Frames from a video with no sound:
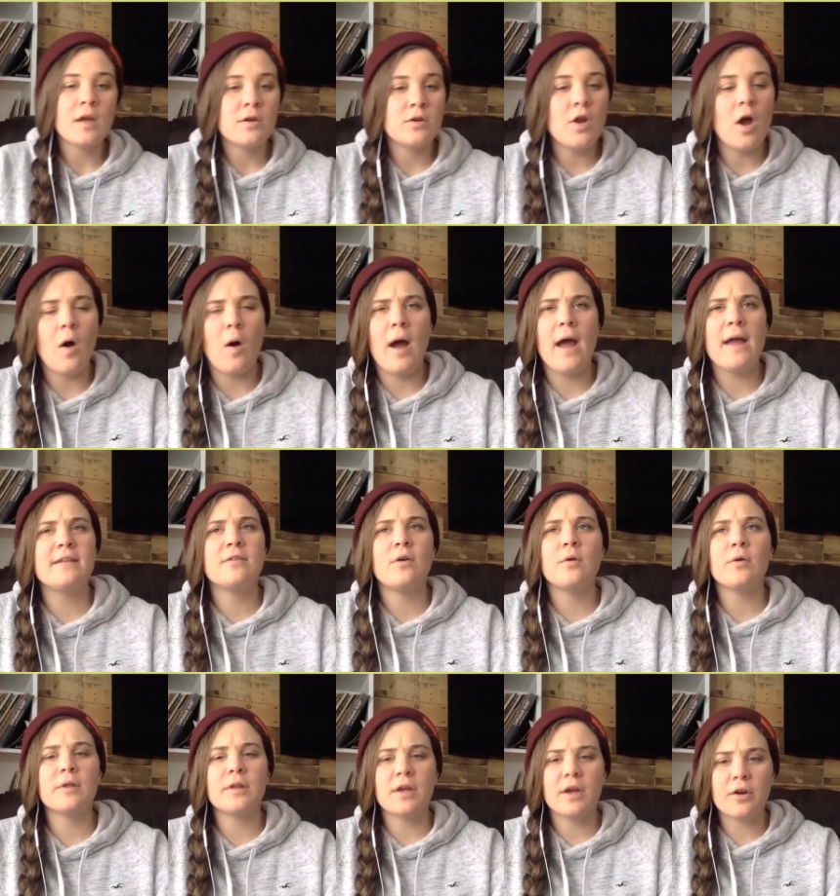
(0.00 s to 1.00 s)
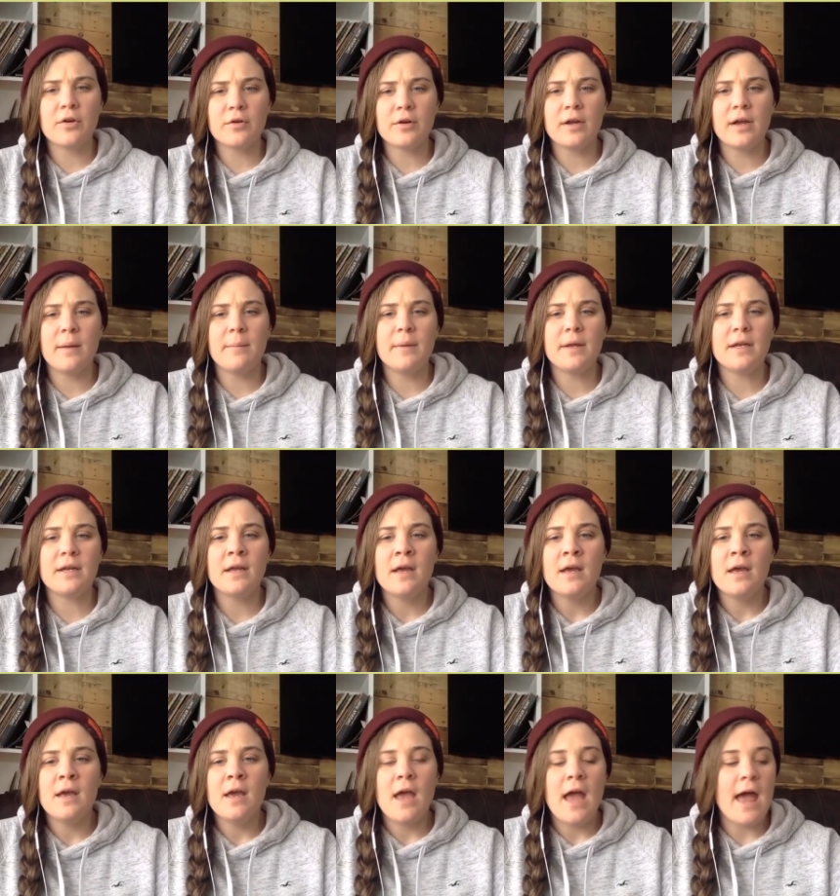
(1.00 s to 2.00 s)
No, I totally agree. I mean,
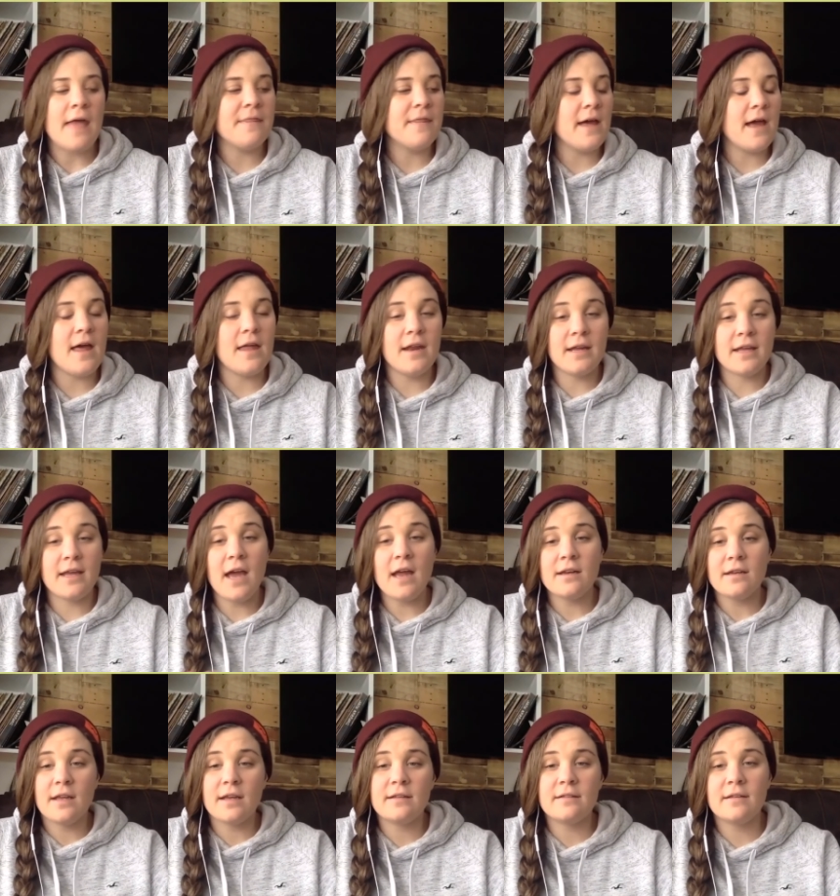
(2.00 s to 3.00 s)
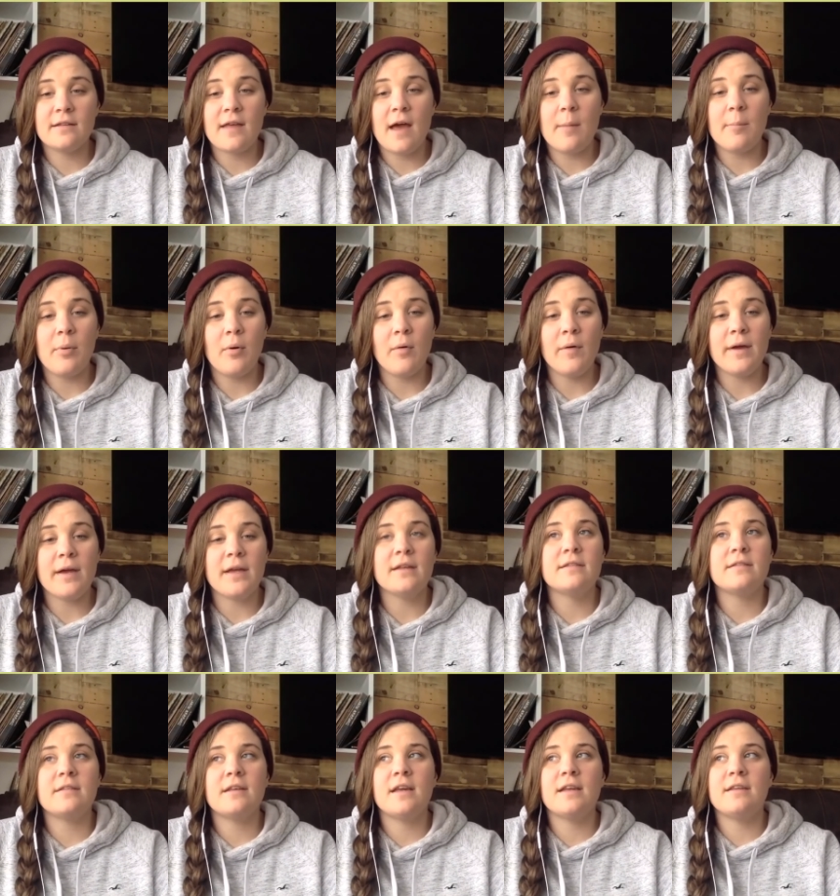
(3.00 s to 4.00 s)
and again, like to that point,
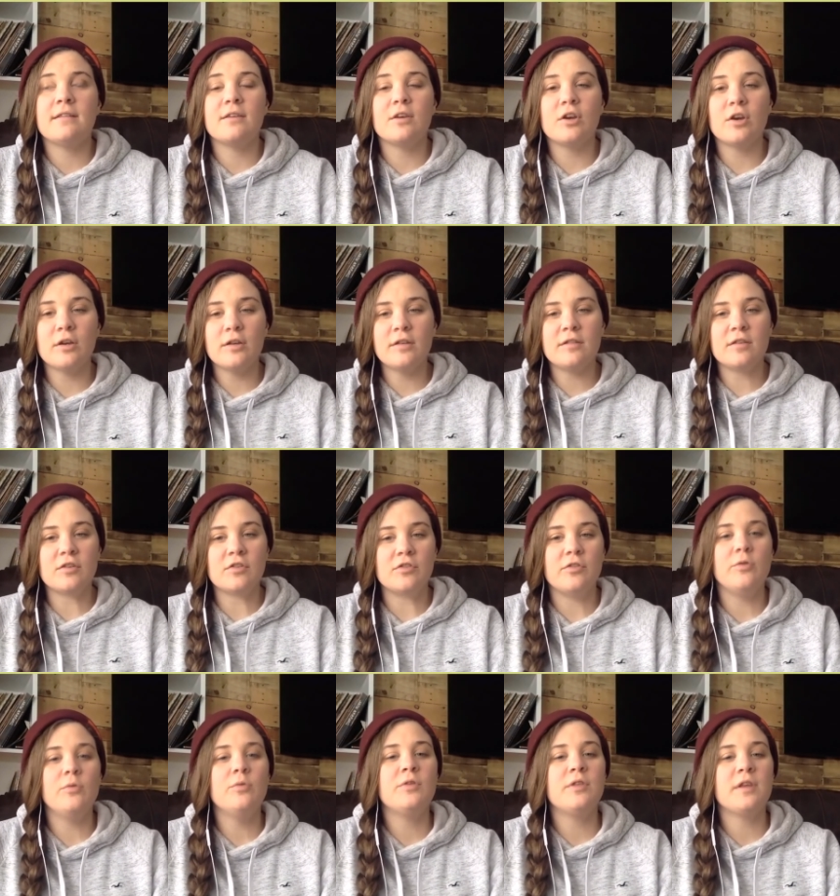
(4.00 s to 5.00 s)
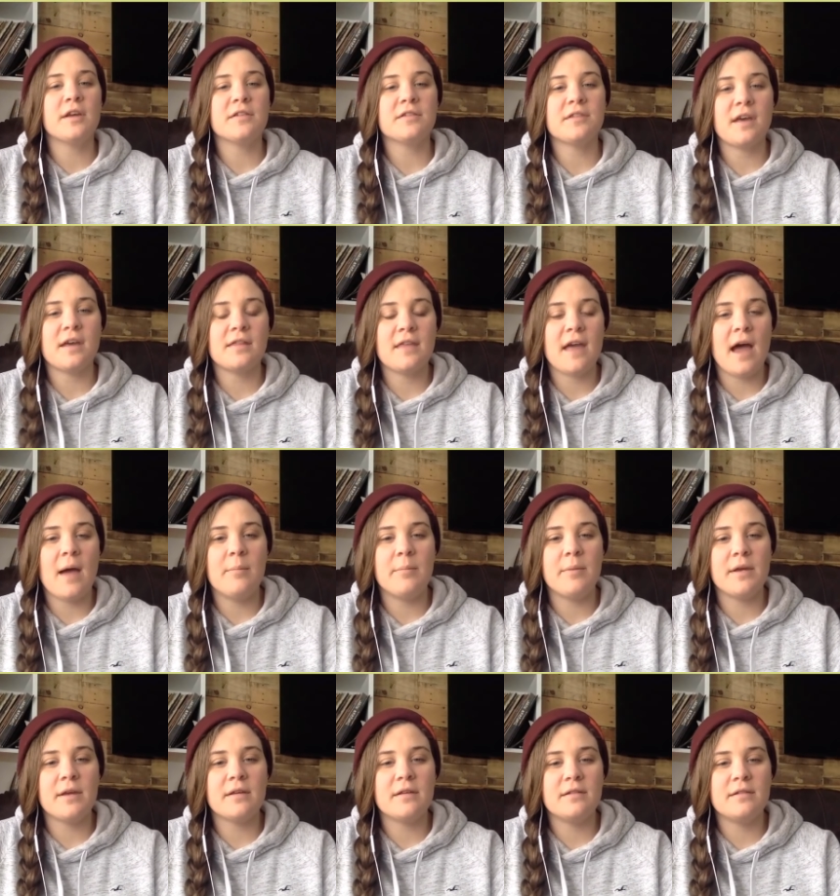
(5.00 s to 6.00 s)
it's good to do things like that
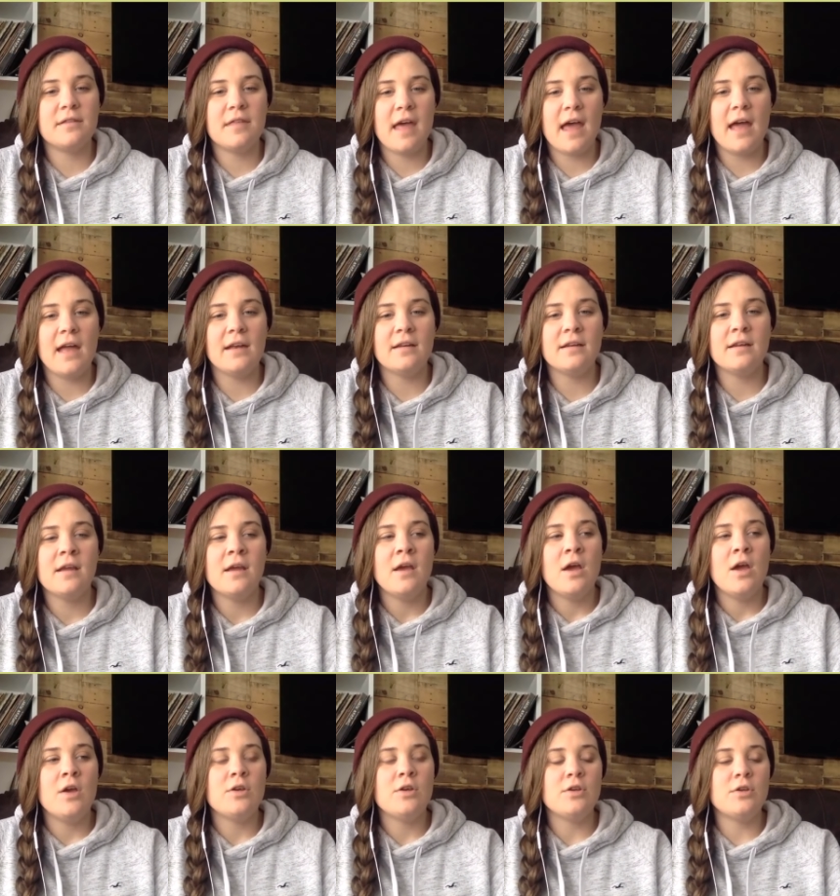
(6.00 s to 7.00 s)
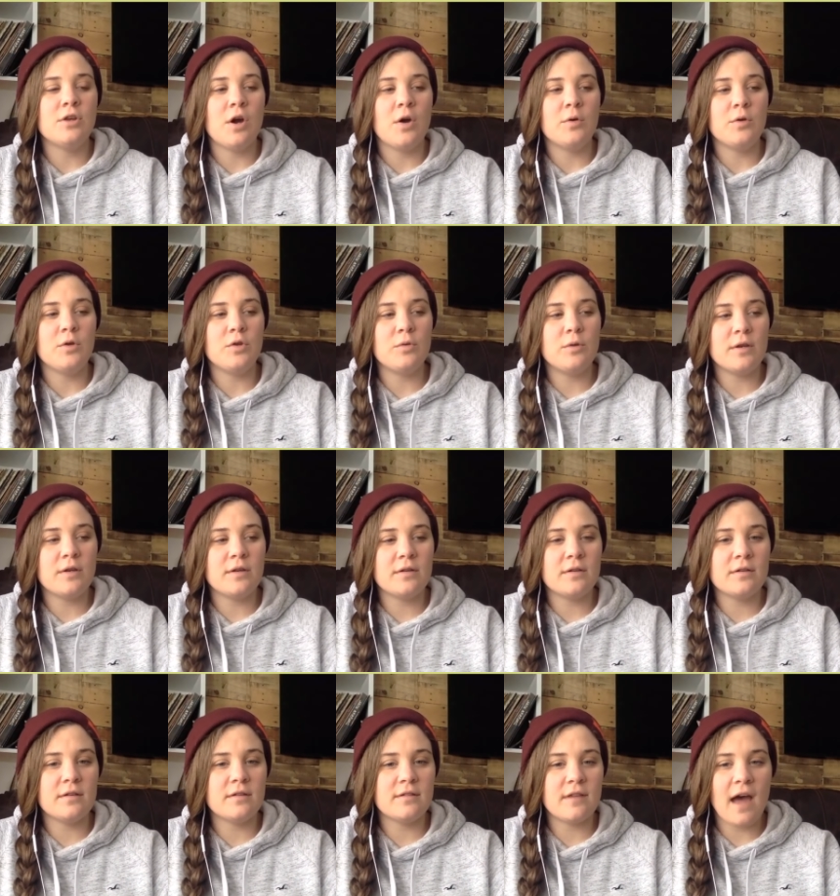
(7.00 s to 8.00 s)
because then, you
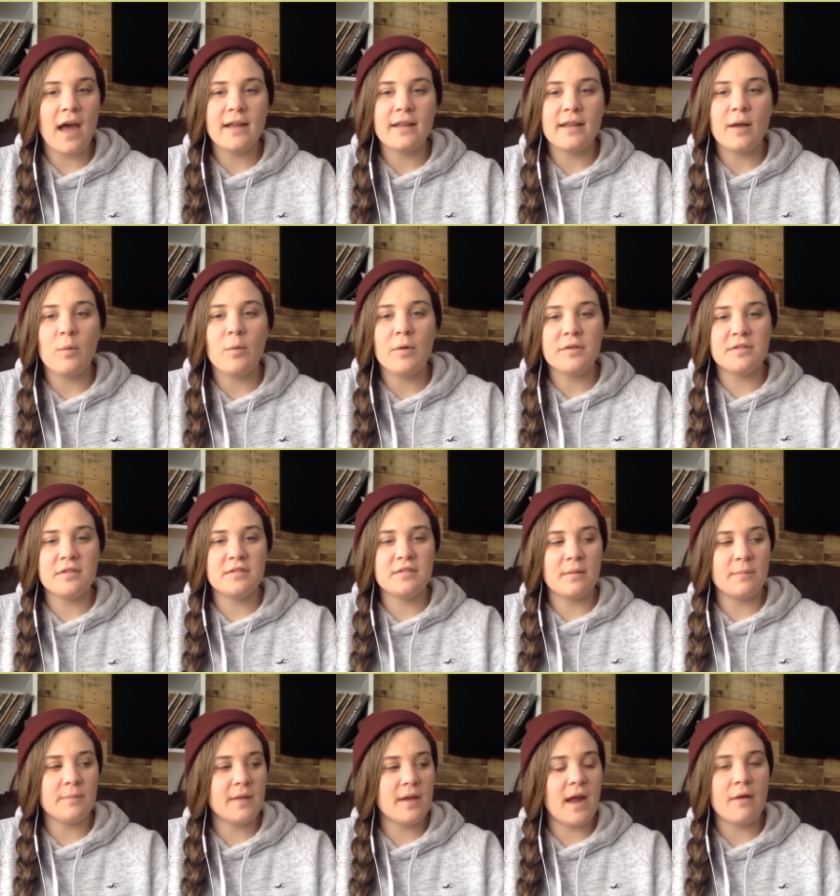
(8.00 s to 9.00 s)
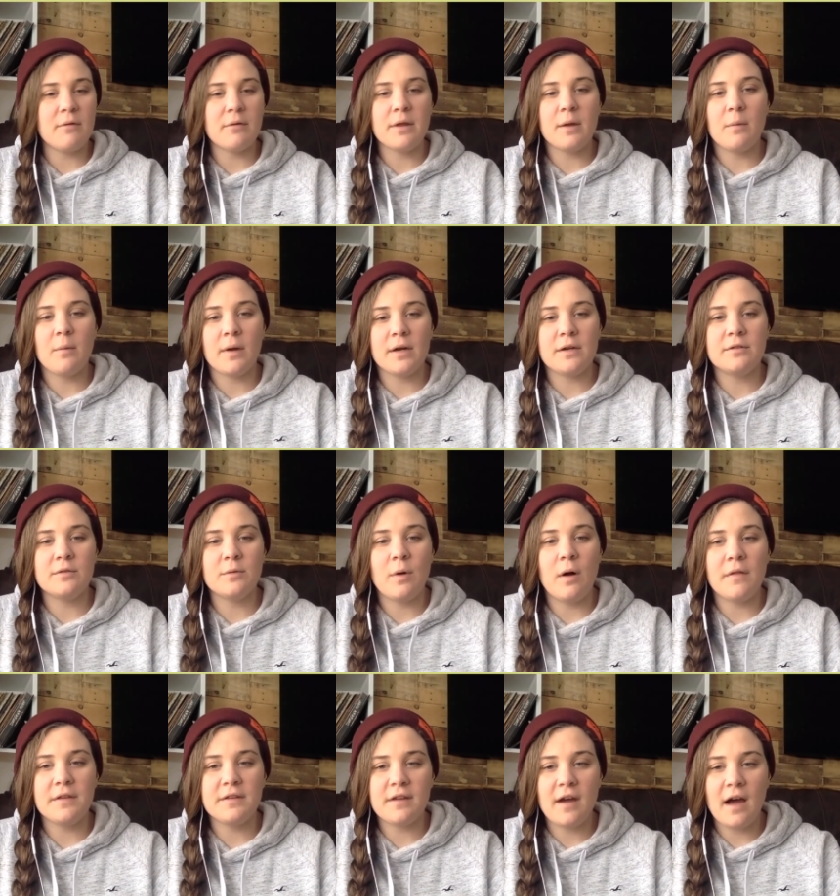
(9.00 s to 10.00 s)
can decide like, well, is this something I really want to do
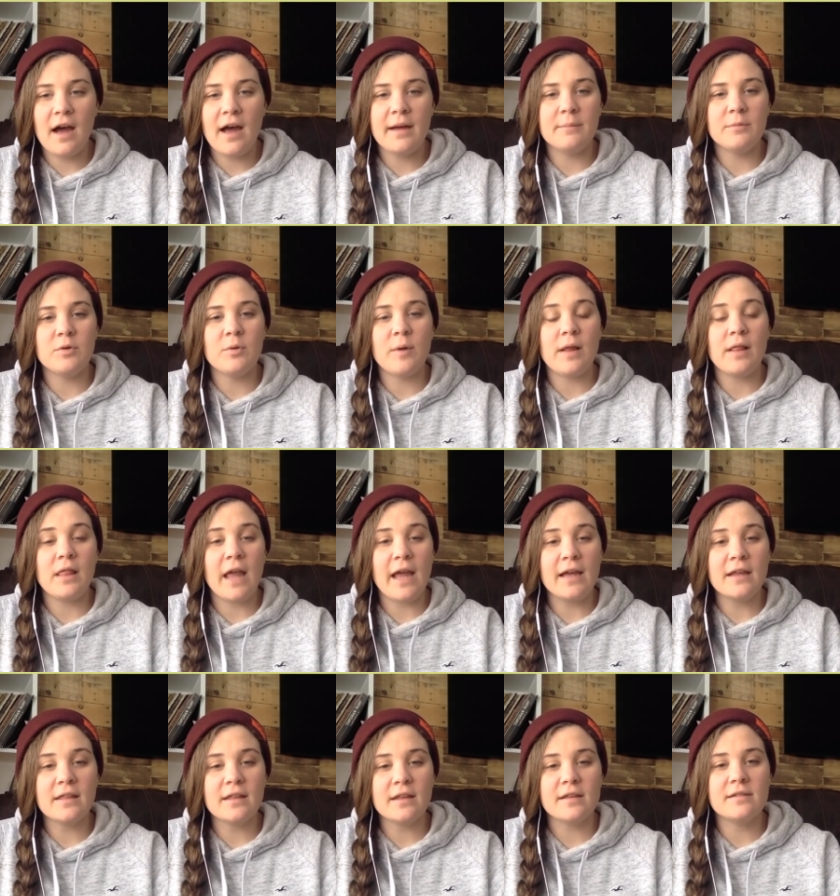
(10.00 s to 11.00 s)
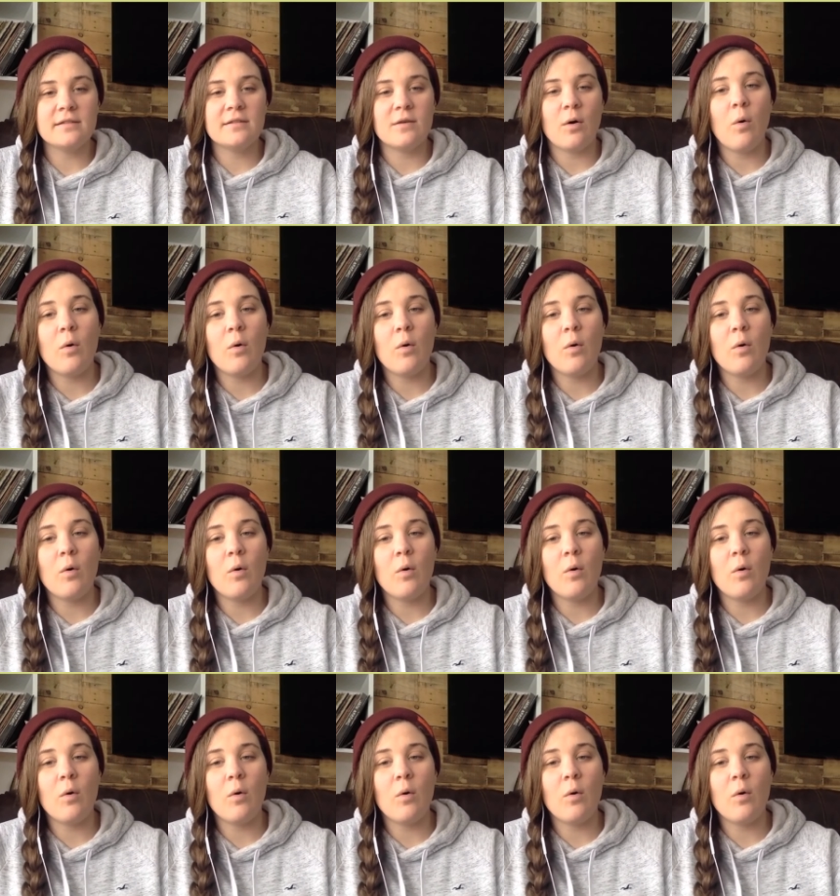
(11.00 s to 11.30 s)
all the time? Do I like this?